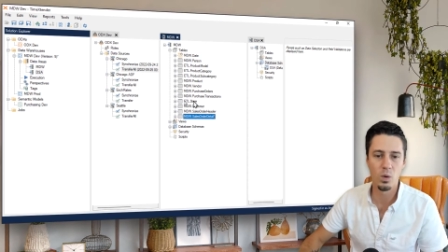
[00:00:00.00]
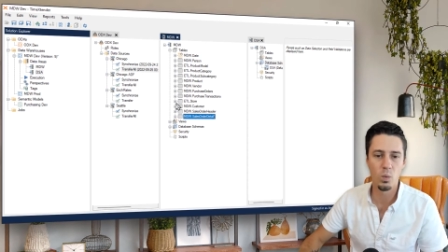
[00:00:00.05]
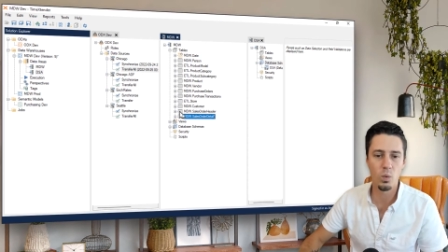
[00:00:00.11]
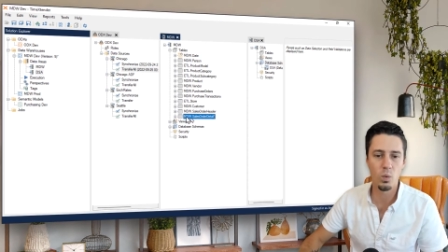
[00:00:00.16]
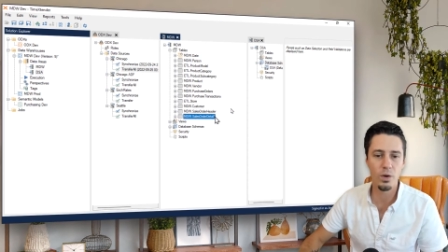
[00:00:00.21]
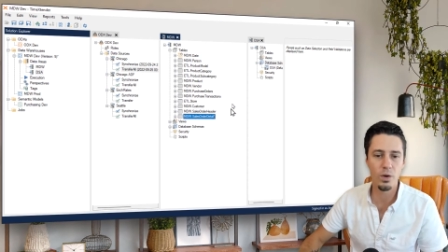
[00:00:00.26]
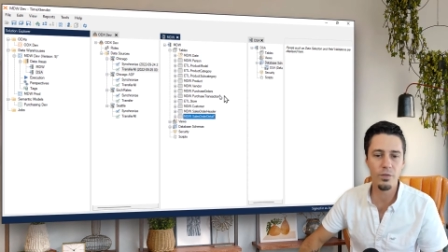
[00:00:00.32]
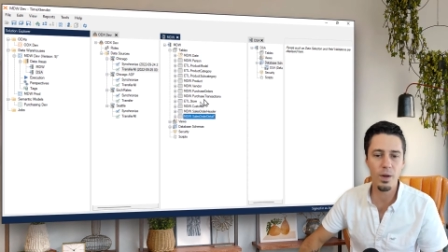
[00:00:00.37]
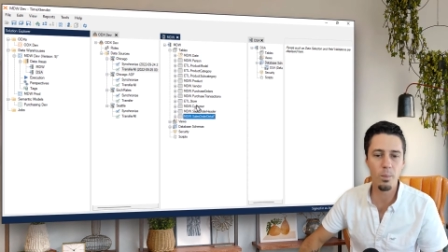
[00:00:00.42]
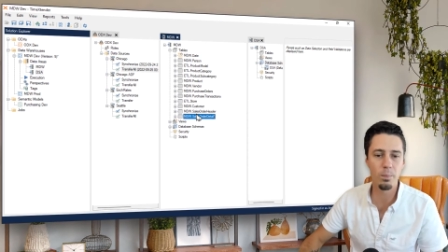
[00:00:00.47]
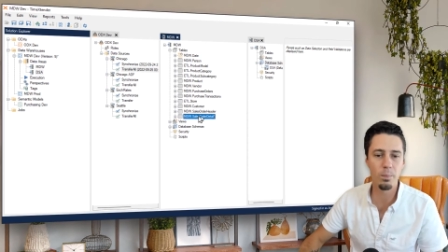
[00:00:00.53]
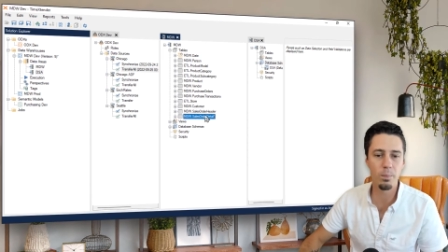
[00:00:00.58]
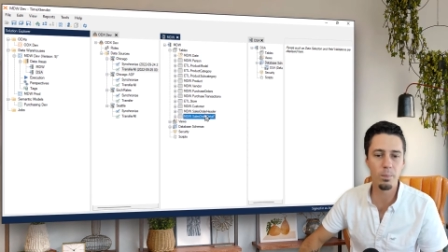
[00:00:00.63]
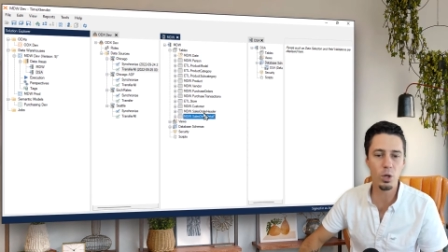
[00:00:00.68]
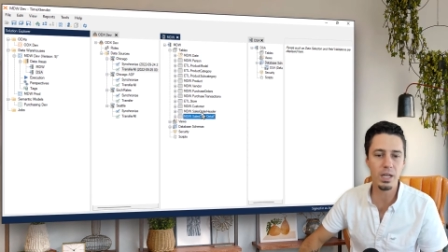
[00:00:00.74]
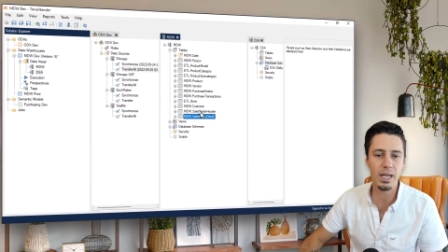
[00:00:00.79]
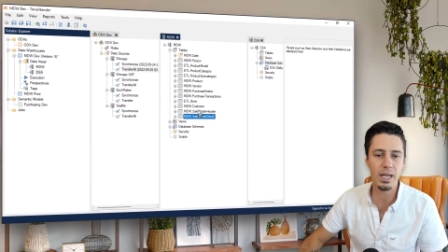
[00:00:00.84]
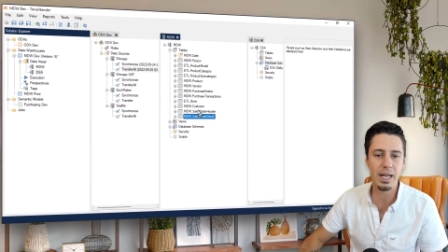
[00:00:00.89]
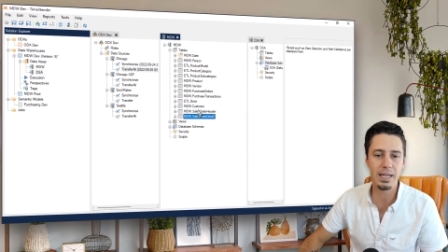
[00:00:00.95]
What if I'm
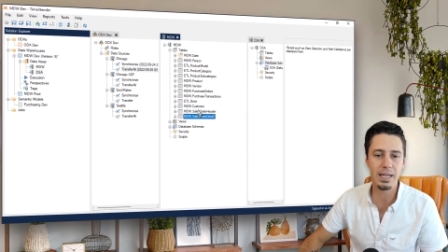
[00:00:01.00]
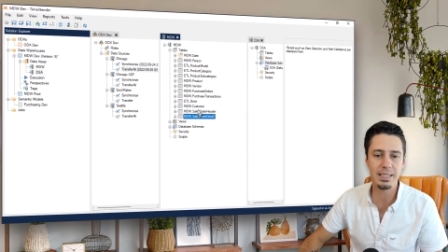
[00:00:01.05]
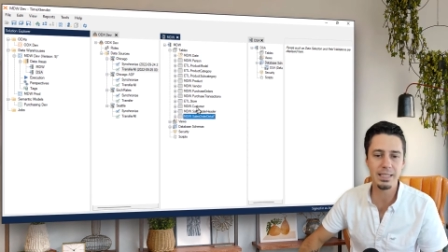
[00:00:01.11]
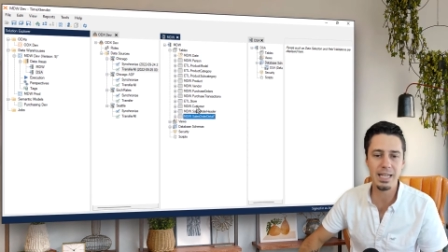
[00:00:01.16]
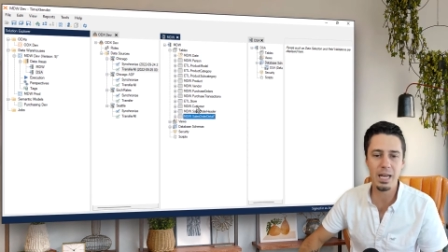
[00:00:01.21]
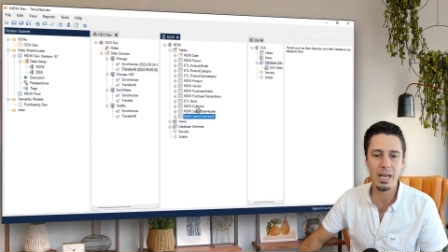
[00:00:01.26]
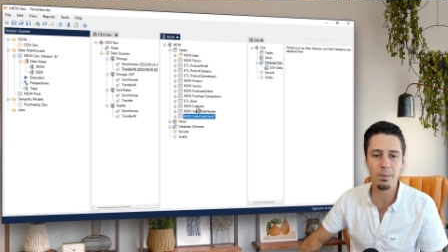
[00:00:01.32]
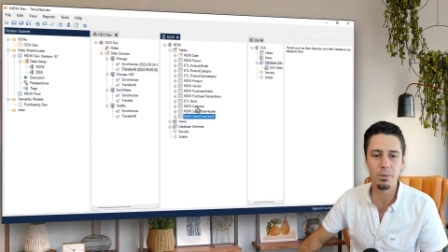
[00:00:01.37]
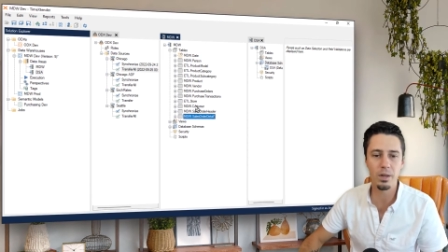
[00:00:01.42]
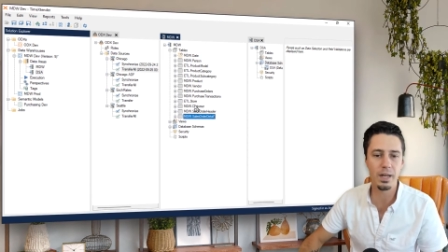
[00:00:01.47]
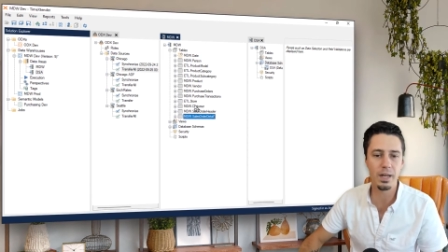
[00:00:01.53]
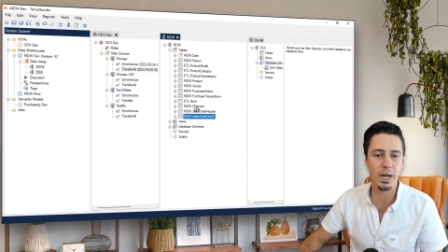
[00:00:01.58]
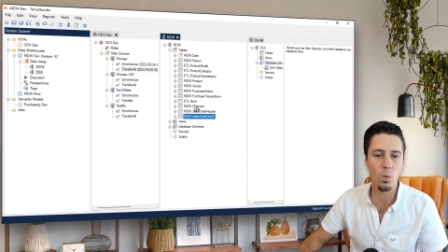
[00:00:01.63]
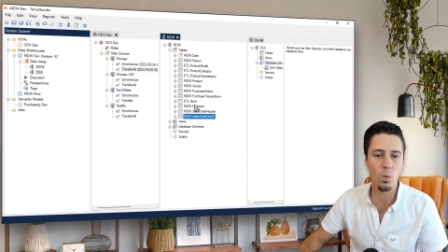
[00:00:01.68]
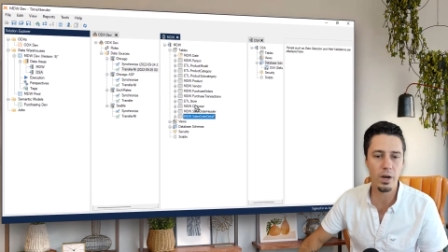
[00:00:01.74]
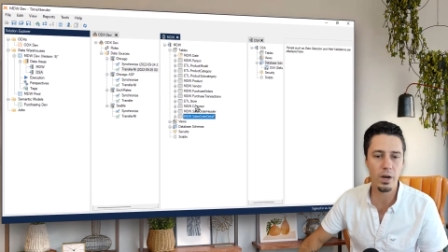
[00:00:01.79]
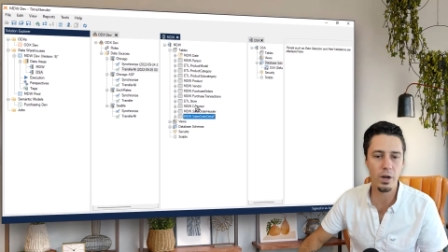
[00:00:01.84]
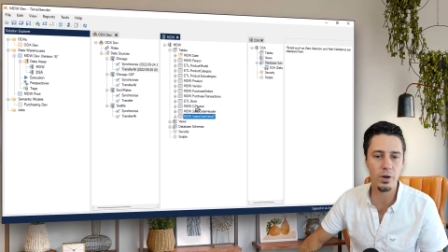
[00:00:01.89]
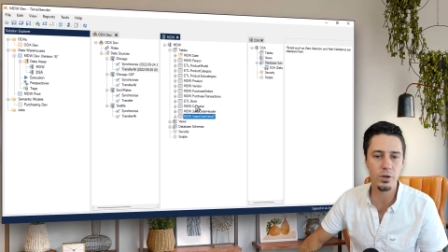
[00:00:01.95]
looking at a table and I
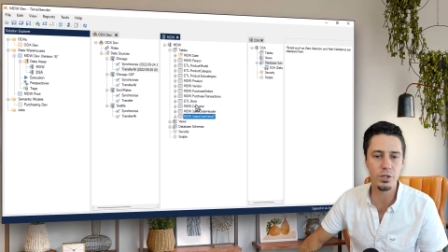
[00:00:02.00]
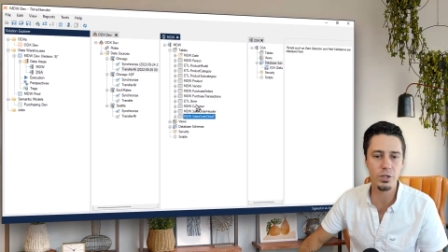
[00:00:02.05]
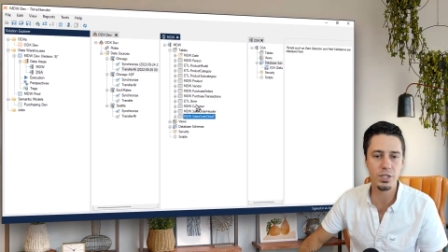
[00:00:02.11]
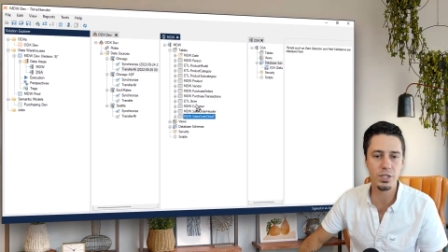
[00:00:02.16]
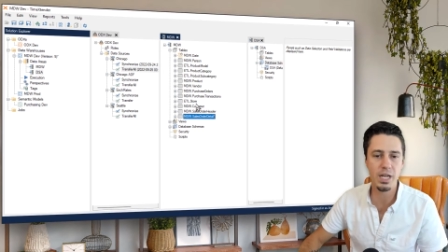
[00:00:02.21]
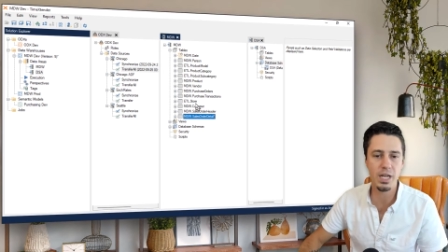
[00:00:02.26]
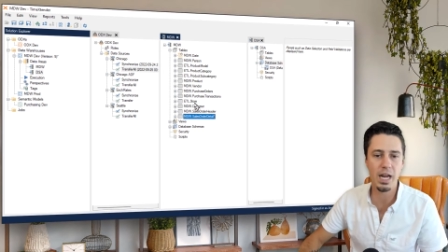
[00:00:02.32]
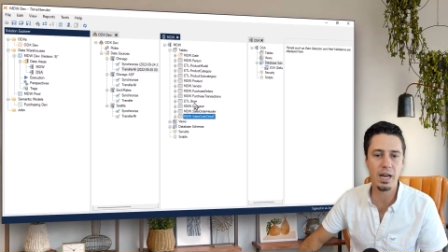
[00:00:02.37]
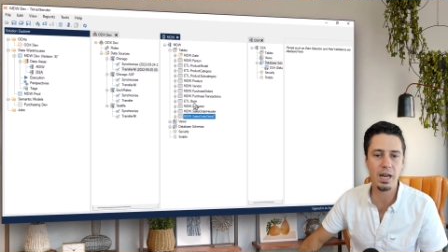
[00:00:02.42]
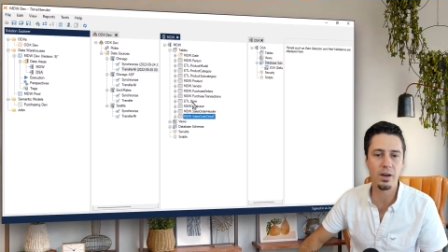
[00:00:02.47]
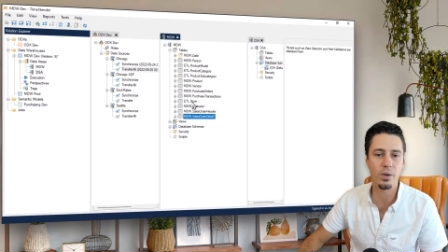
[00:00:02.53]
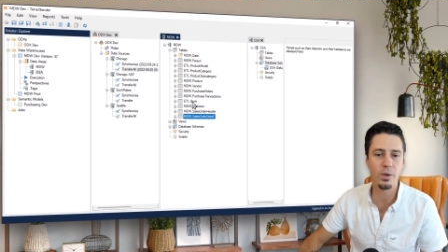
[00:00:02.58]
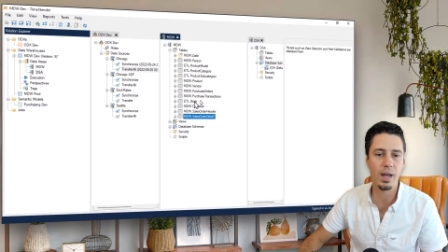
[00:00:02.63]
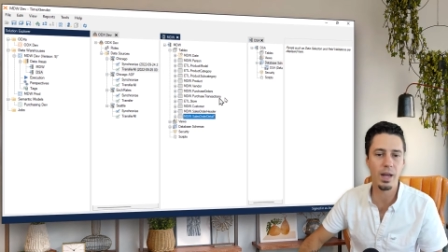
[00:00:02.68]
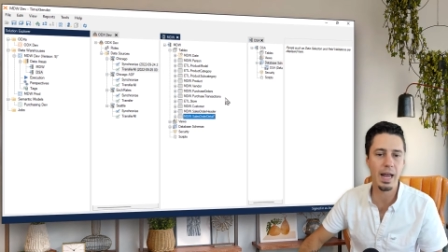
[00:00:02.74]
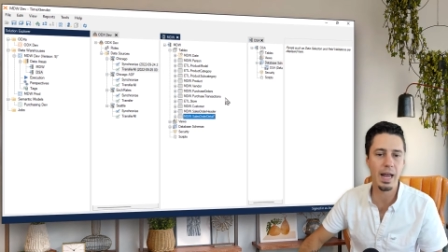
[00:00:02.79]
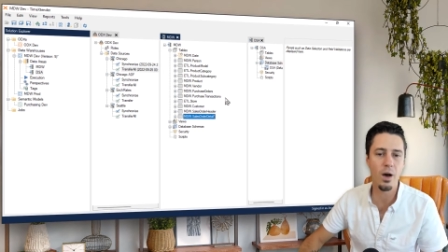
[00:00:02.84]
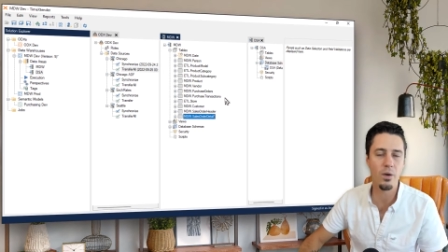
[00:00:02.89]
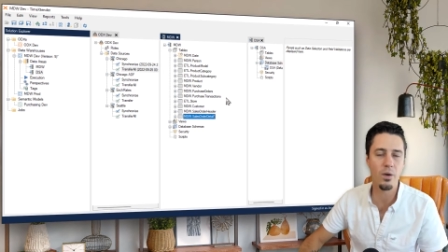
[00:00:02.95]
want to understand,
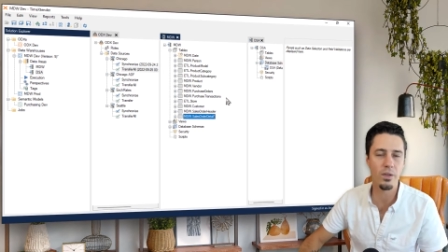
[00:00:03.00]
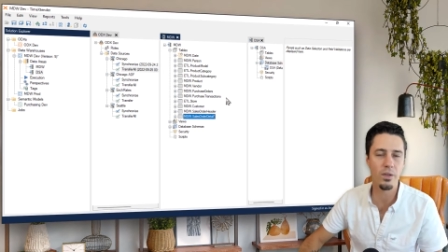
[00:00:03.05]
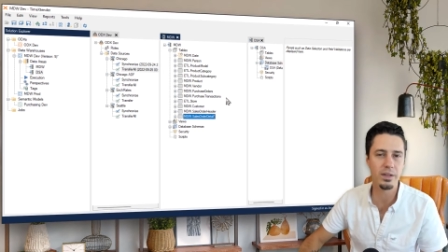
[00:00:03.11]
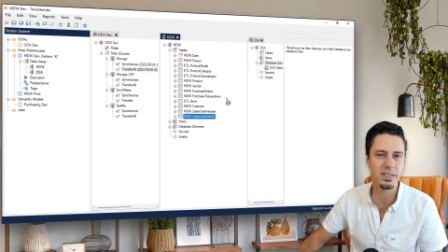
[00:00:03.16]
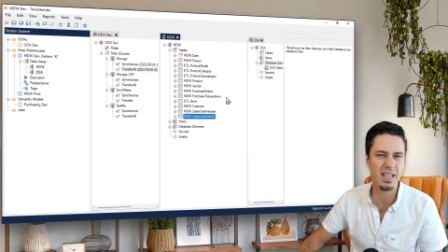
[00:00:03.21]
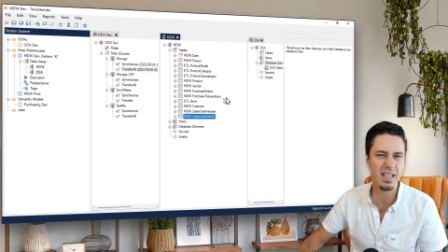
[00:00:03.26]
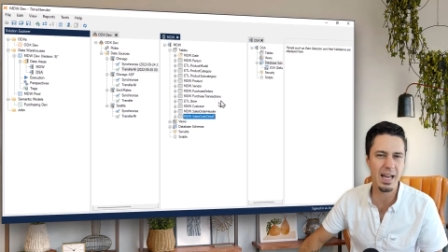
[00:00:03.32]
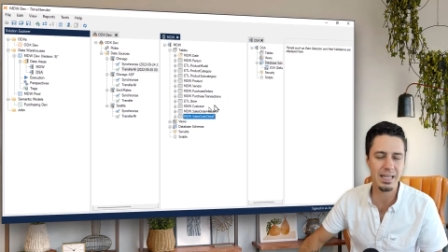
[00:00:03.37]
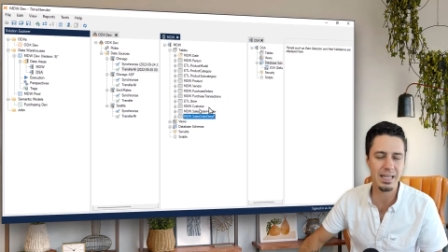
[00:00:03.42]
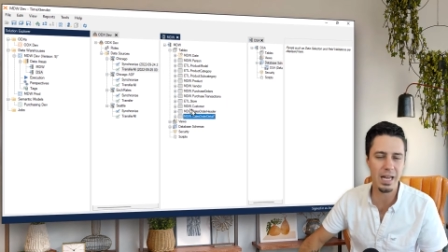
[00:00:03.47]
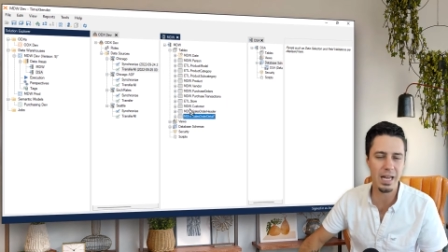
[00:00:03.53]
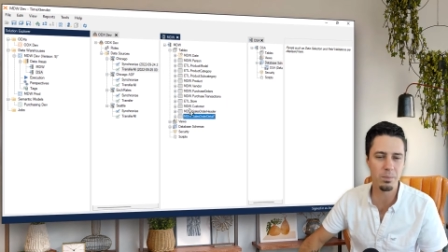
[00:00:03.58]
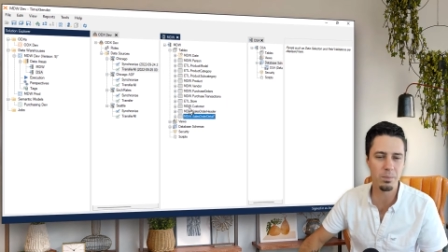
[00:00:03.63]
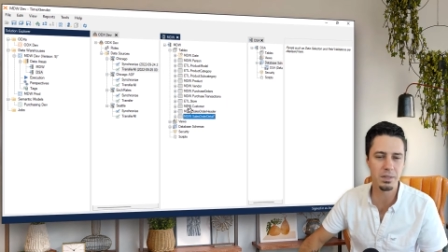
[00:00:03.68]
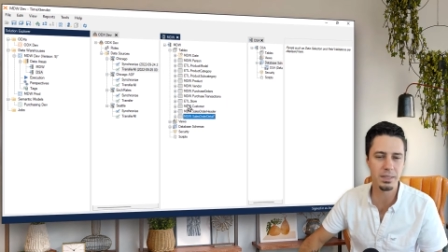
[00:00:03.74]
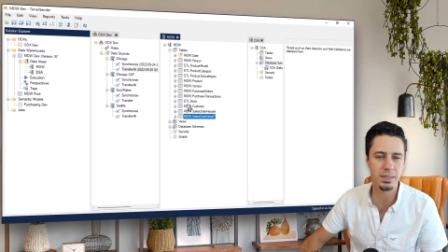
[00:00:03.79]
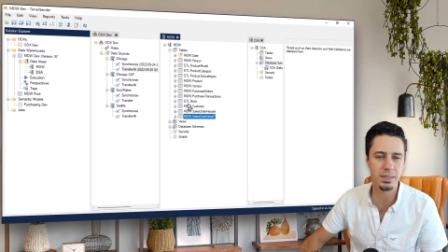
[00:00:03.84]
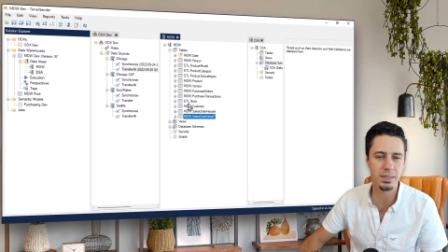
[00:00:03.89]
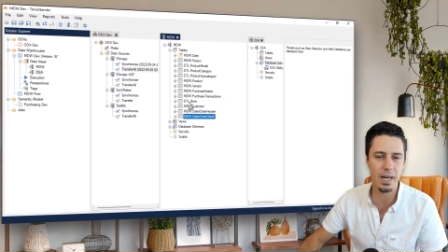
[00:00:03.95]
okay, how is that
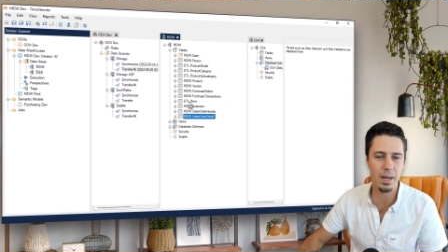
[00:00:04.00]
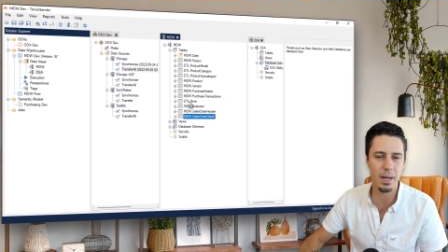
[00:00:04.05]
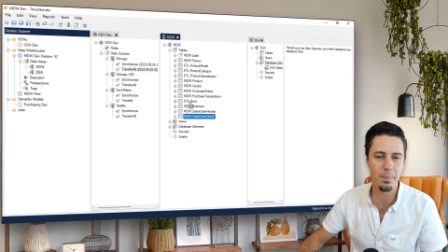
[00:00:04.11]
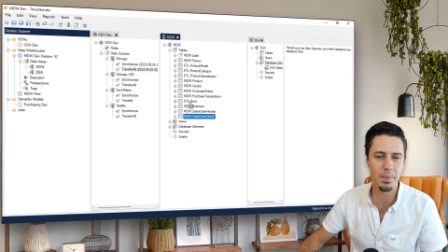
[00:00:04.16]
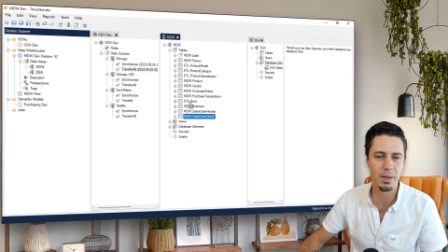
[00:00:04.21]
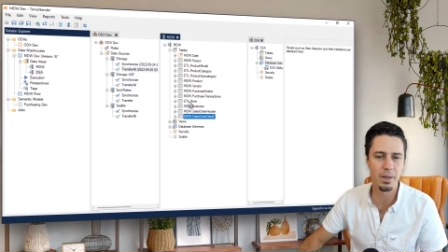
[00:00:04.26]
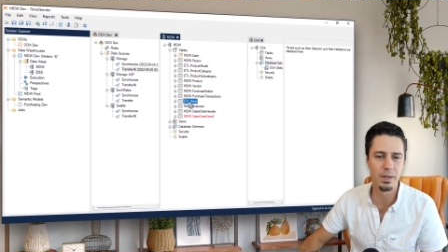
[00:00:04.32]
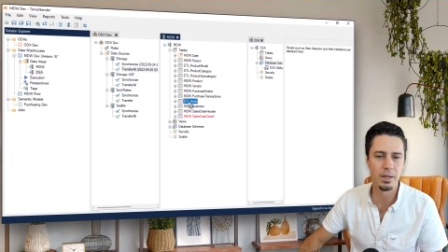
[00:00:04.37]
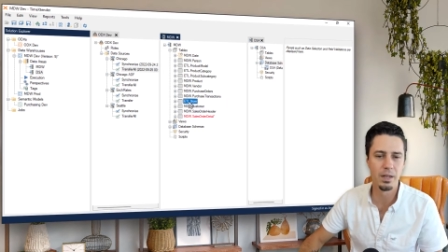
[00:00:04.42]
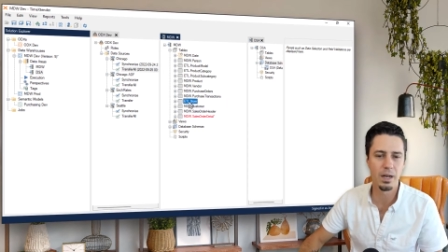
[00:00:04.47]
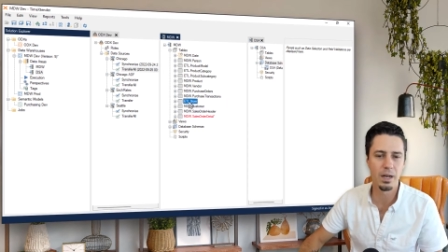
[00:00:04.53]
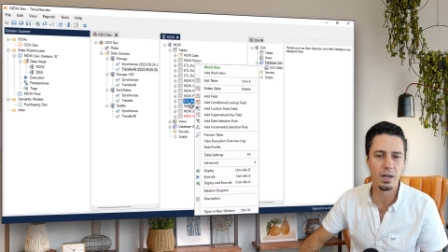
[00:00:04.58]
table set up?